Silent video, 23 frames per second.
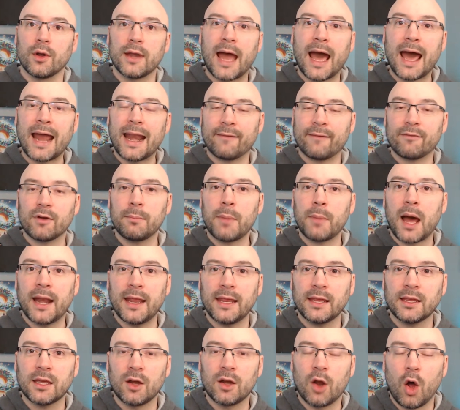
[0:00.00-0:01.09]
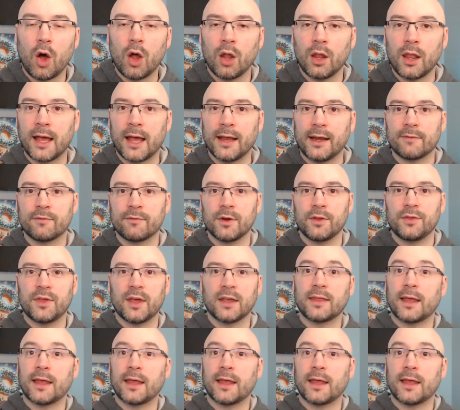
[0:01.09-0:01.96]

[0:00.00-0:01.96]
Not everybody can alt line everything.